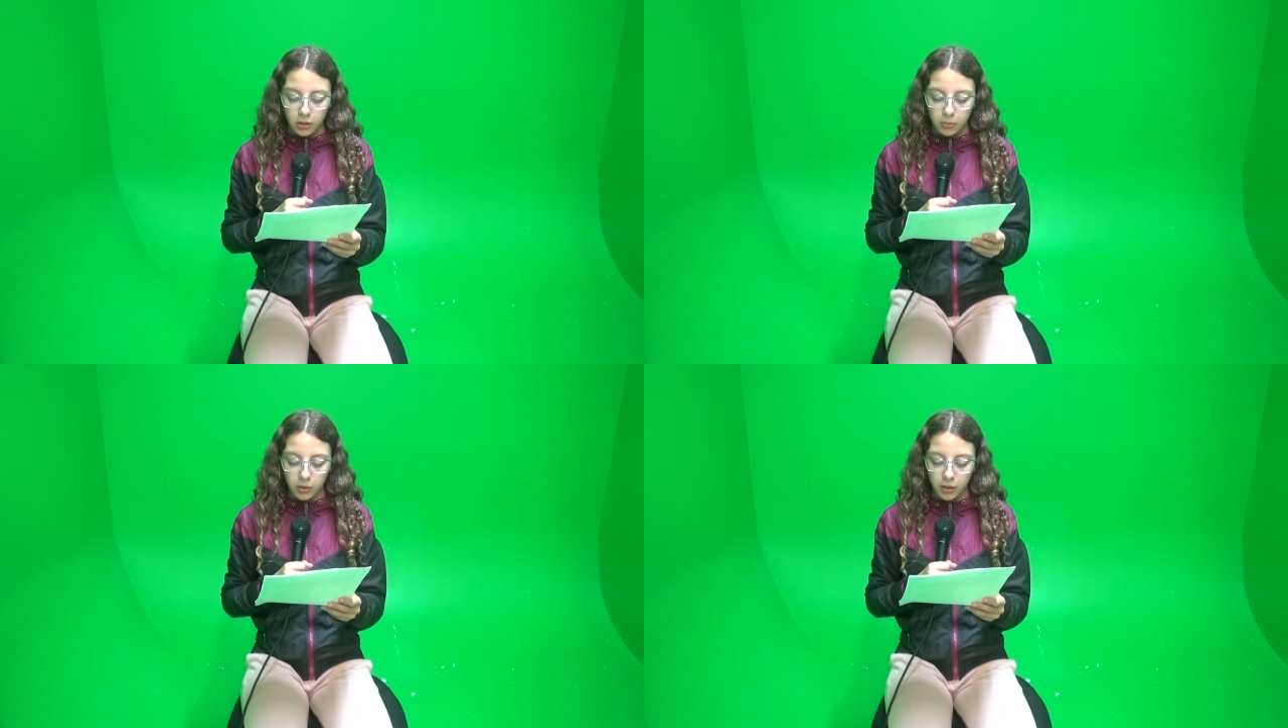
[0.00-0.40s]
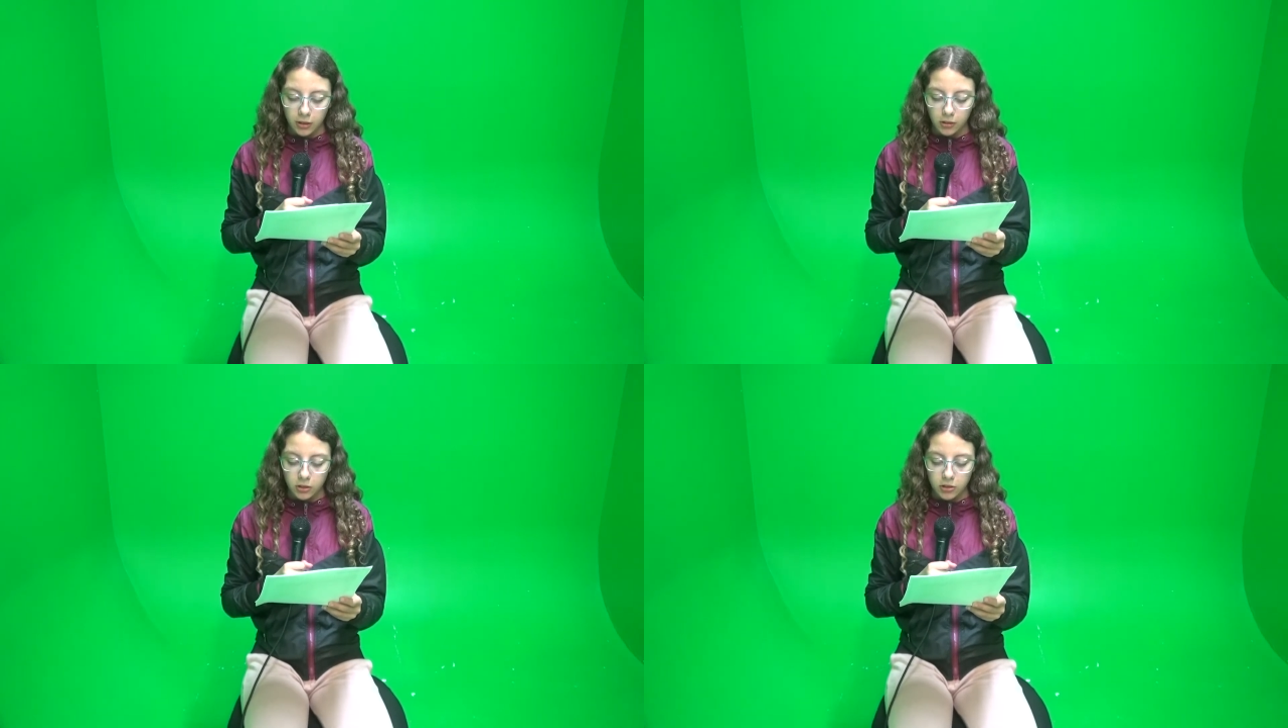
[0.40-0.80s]
You
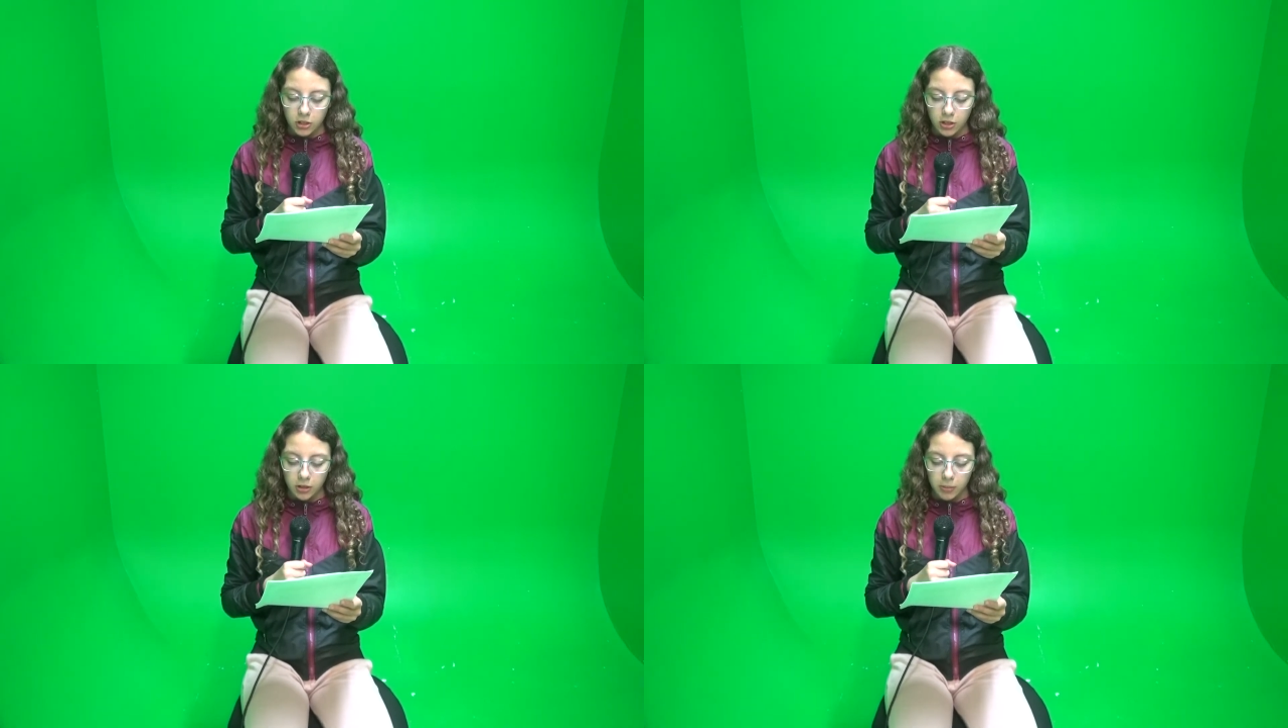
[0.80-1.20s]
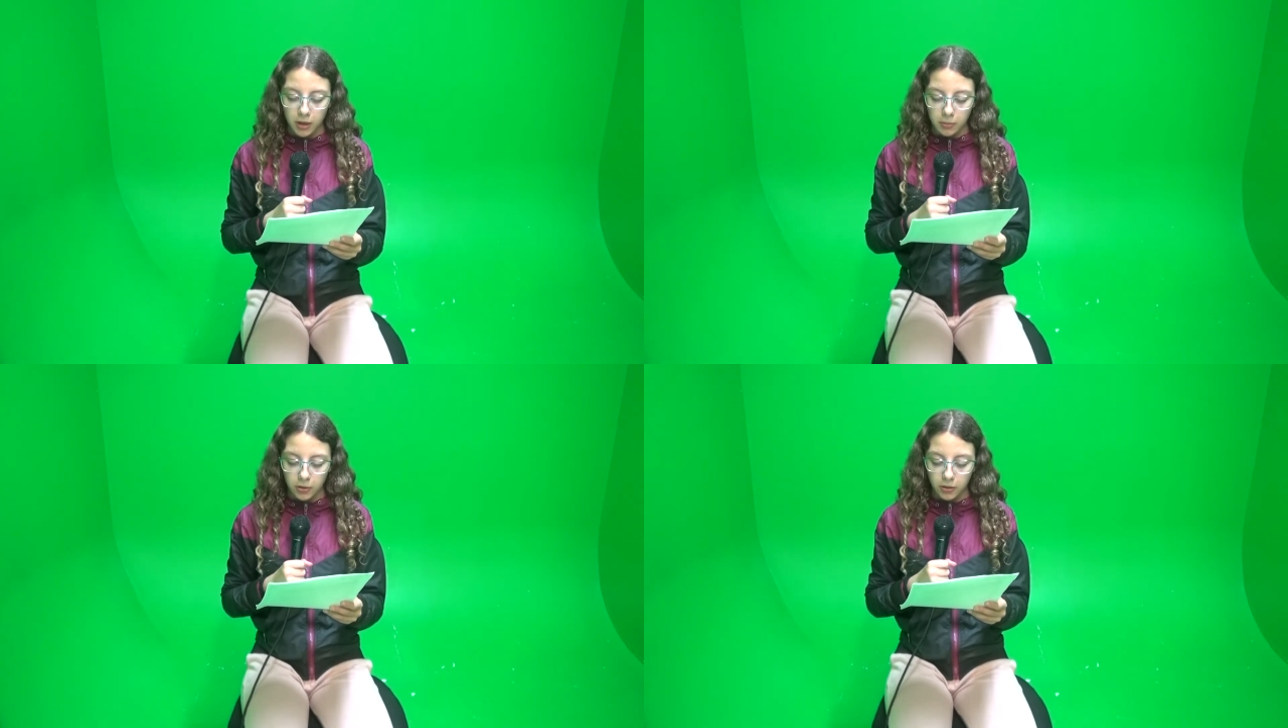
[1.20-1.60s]
print out sheets of
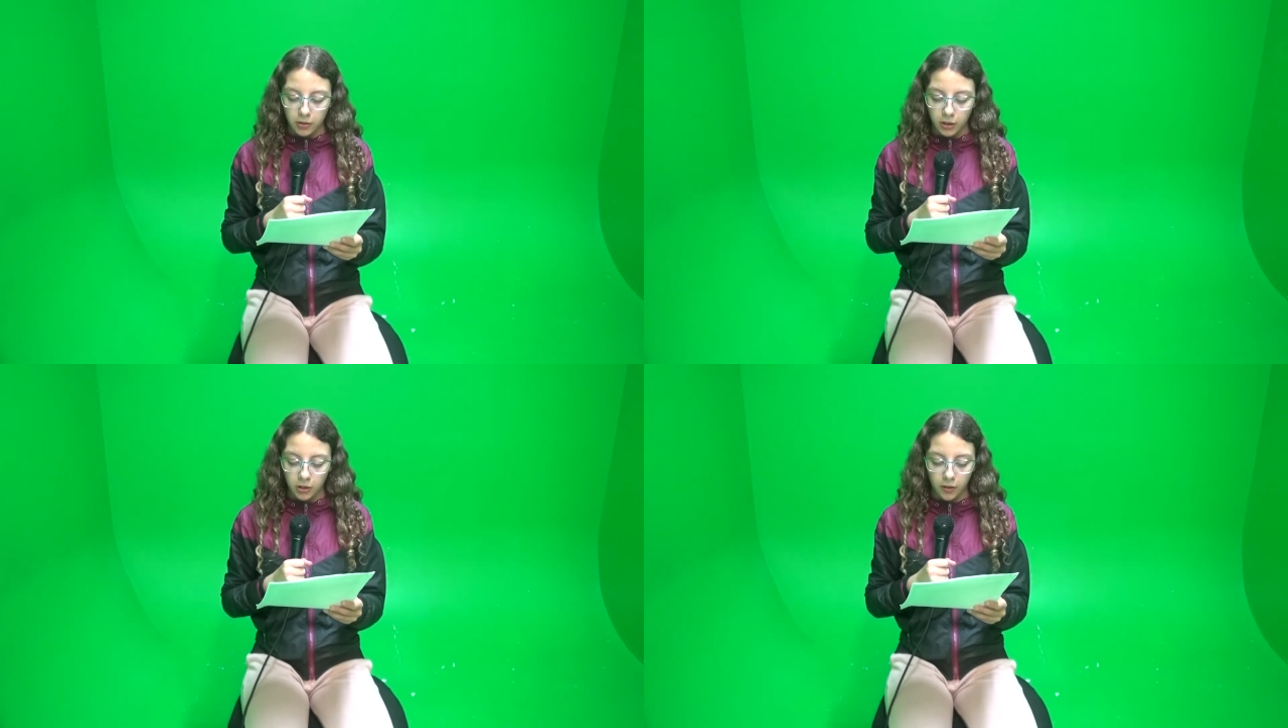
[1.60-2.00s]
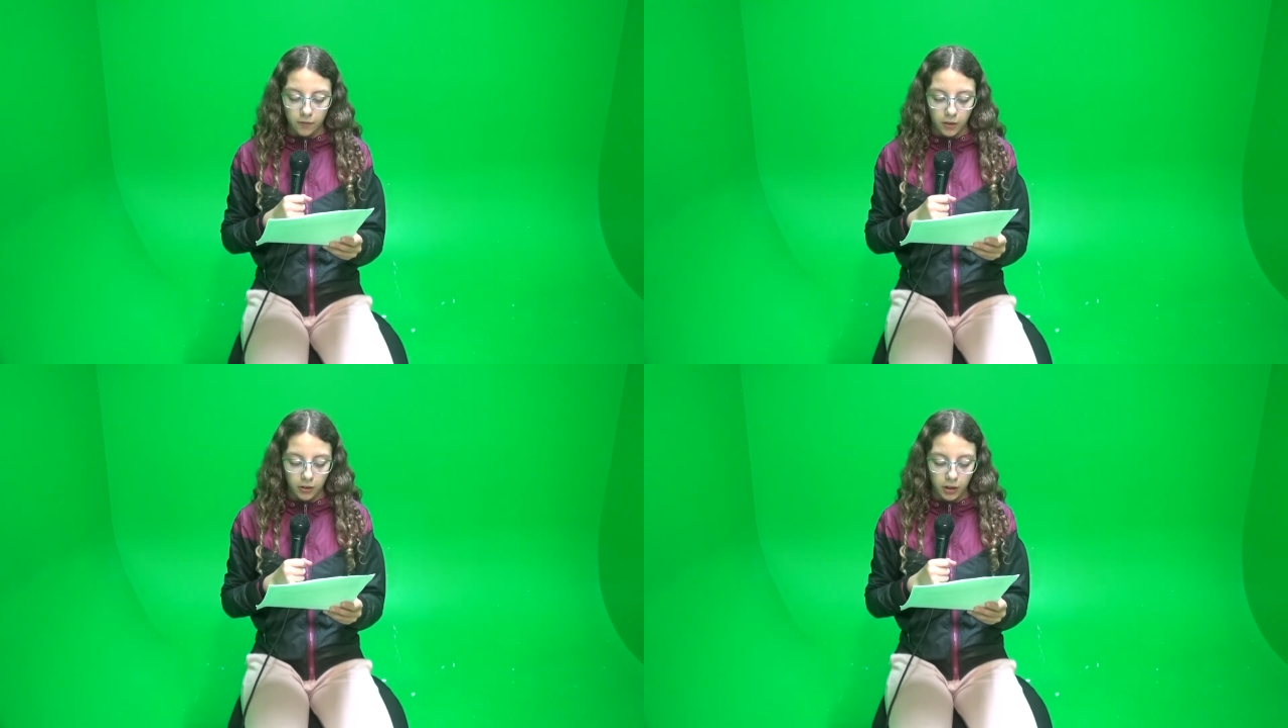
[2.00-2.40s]
paper that you
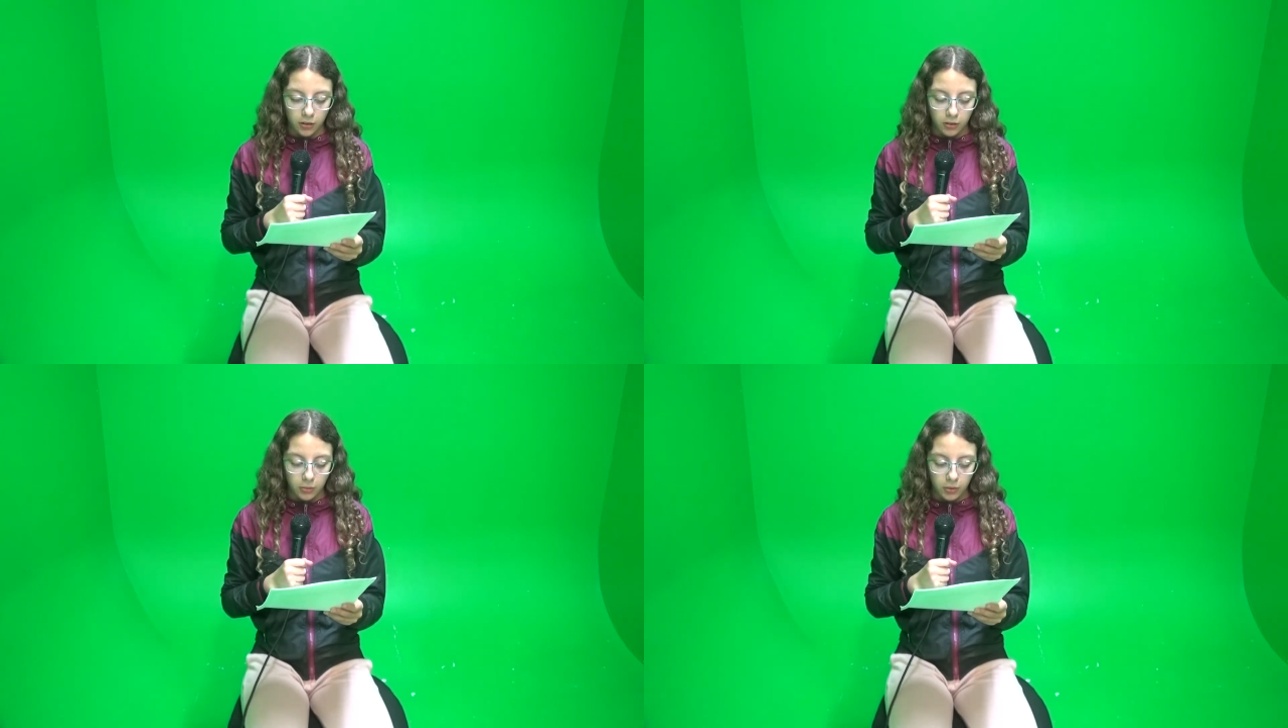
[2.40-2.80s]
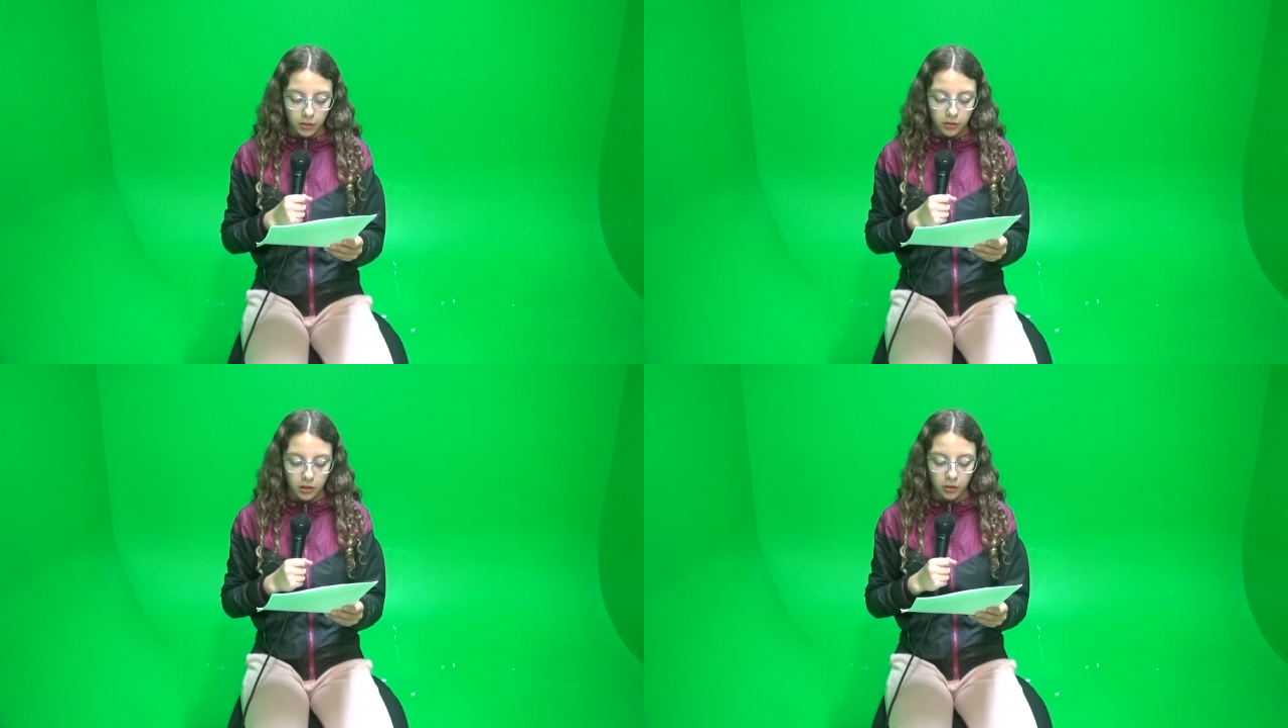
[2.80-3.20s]
have filled out
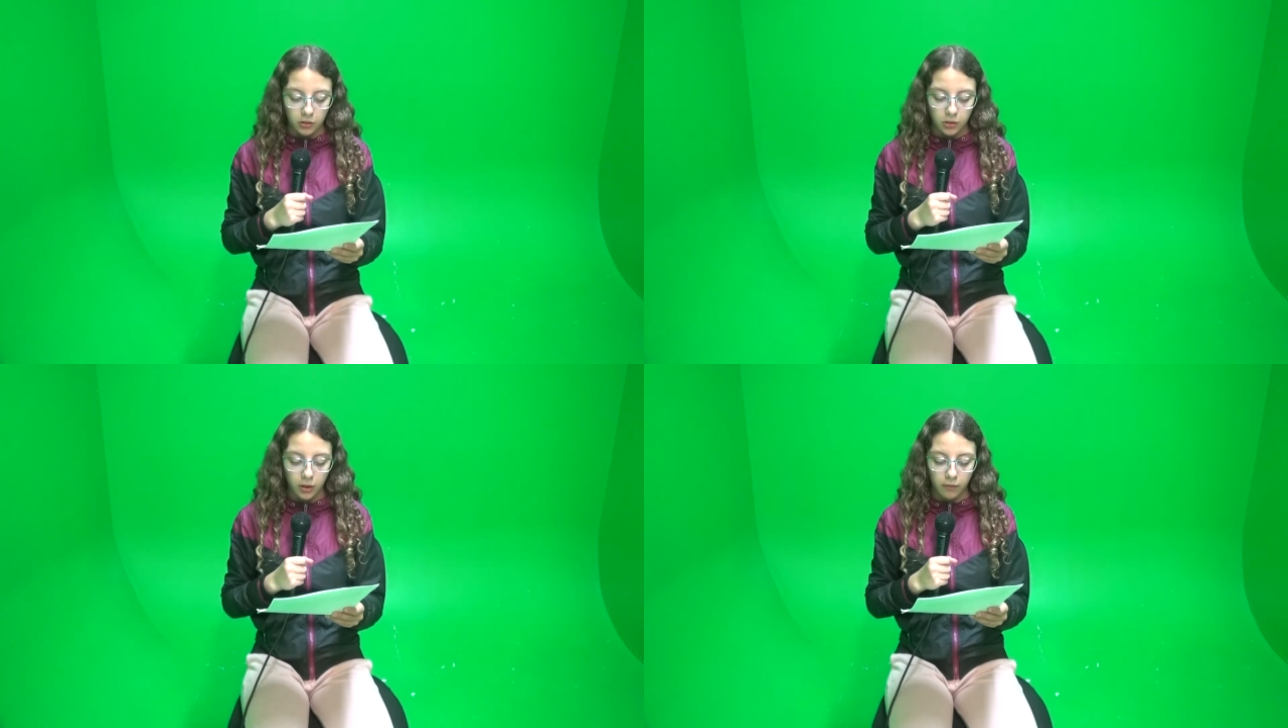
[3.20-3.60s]
with the skills you